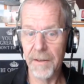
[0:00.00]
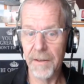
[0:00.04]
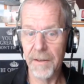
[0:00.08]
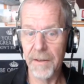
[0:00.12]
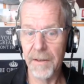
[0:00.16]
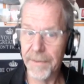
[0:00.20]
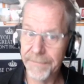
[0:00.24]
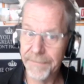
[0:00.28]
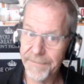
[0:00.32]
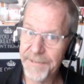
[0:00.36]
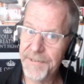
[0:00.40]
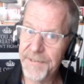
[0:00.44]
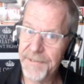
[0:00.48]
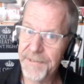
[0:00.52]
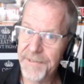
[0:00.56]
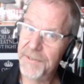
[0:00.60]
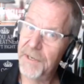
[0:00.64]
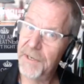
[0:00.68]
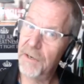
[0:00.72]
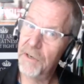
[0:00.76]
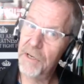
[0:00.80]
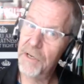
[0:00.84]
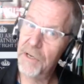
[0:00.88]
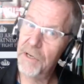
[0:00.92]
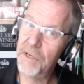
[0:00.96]
this is our
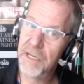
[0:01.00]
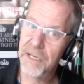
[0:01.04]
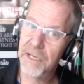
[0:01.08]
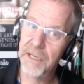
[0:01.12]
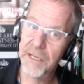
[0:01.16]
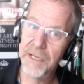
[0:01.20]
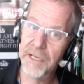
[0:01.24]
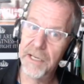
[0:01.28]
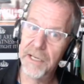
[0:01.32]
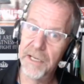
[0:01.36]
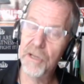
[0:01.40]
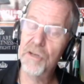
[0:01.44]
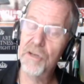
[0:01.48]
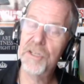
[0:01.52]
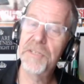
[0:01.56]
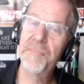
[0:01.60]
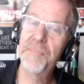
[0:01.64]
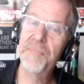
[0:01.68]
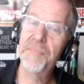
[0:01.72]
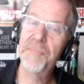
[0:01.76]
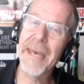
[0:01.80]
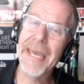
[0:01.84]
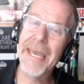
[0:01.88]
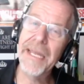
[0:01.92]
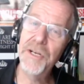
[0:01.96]
look. It looks
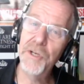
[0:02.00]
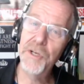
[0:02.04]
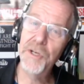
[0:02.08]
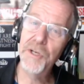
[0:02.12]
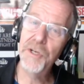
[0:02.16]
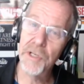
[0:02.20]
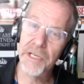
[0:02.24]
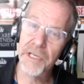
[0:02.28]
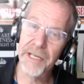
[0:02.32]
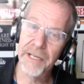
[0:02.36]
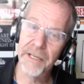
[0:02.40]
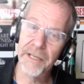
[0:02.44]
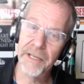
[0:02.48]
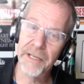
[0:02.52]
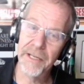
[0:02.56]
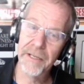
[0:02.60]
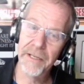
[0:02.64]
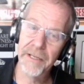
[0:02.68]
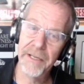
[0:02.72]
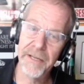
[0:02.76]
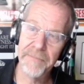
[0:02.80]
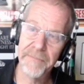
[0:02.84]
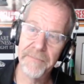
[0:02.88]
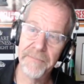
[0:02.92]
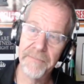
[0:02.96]
painterly.
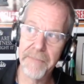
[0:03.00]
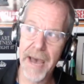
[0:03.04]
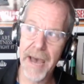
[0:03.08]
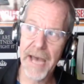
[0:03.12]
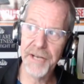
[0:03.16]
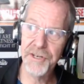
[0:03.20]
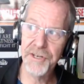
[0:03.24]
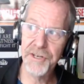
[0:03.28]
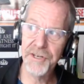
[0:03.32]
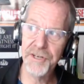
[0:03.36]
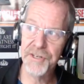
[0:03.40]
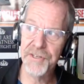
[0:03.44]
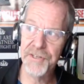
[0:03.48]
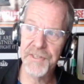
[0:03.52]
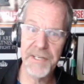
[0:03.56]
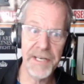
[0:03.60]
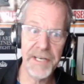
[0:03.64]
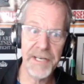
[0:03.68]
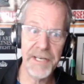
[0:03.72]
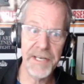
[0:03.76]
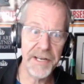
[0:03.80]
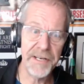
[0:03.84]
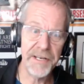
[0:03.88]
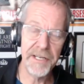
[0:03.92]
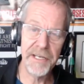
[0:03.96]
It matches the
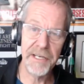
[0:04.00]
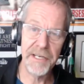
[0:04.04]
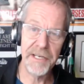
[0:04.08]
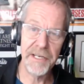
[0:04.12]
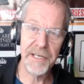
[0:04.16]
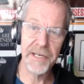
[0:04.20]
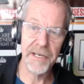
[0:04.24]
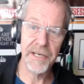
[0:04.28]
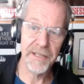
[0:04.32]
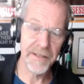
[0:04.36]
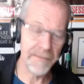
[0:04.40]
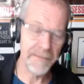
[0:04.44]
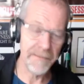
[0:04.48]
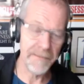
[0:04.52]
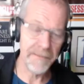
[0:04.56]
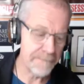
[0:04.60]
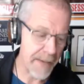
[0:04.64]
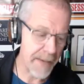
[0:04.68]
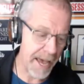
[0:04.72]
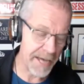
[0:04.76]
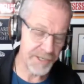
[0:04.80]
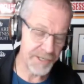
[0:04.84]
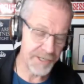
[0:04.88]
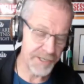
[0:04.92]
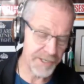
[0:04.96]
idea and the
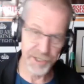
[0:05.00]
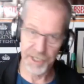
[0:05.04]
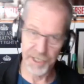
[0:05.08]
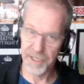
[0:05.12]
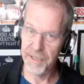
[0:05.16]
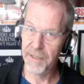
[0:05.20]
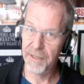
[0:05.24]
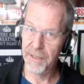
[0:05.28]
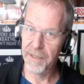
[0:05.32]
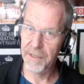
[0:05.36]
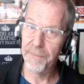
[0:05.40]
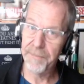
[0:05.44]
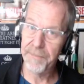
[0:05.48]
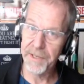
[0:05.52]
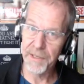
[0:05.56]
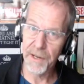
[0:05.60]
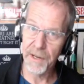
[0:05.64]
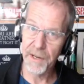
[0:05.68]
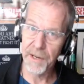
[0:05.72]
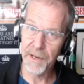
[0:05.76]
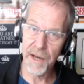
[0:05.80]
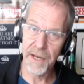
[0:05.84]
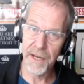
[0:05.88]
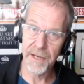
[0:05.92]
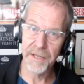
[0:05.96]
magic
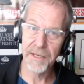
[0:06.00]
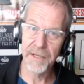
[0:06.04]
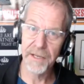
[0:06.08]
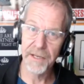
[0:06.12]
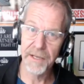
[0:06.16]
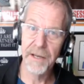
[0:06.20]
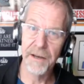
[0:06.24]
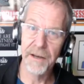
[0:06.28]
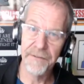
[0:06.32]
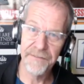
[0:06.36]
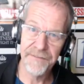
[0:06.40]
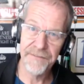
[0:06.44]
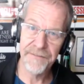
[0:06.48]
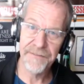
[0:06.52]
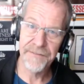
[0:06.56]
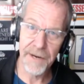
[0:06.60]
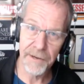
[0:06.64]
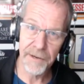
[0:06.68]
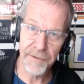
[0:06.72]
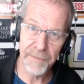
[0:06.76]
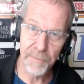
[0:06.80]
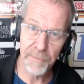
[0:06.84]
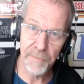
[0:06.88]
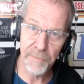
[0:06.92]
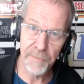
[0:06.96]
behind a
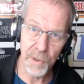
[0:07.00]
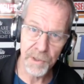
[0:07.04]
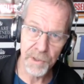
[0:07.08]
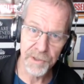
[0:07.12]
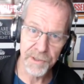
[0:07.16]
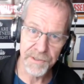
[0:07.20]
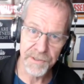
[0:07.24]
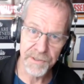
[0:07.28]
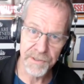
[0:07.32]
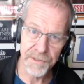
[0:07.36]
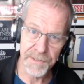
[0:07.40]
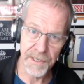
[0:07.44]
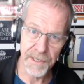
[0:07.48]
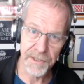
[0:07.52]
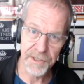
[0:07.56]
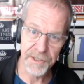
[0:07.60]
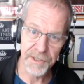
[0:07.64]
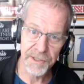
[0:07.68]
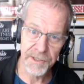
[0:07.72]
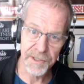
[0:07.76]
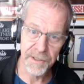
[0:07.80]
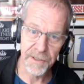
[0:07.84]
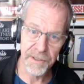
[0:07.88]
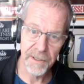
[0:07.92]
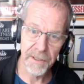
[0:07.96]
fairy portrait session.
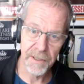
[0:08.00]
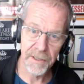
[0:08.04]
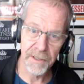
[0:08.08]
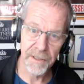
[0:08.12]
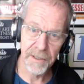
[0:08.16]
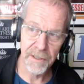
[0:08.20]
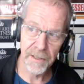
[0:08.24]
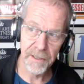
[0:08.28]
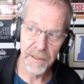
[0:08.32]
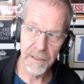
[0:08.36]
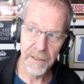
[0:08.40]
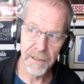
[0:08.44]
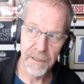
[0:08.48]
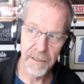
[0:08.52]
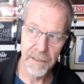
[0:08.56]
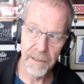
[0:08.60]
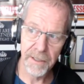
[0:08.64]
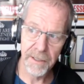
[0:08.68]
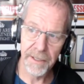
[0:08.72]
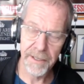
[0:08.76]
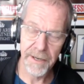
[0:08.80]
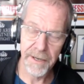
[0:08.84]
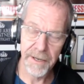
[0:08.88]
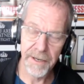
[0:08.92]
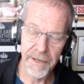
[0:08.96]

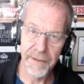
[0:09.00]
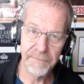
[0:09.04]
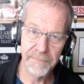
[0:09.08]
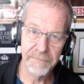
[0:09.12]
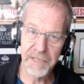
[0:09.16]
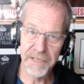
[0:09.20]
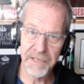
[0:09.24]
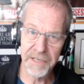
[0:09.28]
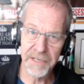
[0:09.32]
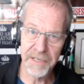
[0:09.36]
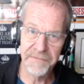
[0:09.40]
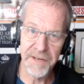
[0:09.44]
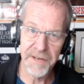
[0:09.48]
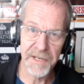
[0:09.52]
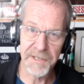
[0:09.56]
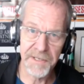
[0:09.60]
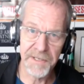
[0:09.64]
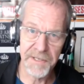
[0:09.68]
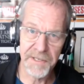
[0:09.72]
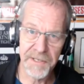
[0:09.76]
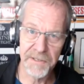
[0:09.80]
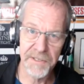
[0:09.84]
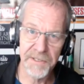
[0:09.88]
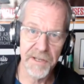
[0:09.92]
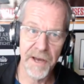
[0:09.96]
And I'm convinced
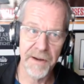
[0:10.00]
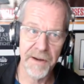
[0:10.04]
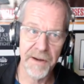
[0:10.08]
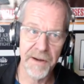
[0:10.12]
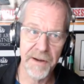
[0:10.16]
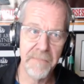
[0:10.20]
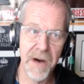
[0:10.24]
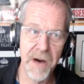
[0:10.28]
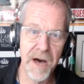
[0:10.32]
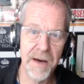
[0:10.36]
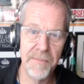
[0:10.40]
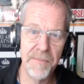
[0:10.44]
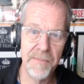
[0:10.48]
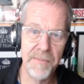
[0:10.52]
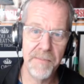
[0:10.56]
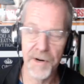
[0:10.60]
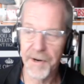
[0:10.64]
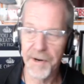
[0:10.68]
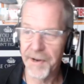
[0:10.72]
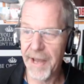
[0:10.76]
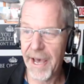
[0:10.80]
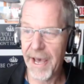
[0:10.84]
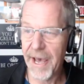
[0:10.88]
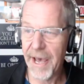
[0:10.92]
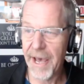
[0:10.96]
there's not a mom or a
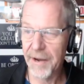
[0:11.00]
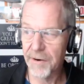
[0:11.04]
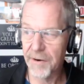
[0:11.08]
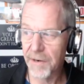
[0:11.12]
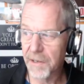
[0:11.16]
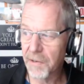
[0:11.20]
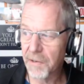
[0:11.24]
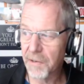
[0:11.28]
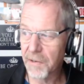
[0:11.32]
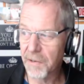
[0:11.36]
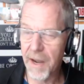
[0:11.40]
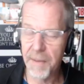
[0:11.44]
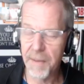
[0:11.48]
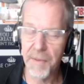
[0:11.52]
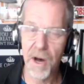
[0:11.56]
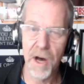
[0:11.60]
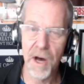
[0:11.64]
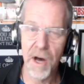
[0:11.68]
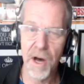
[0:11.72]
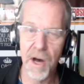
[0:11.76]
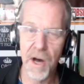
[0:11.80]
dad or a grandma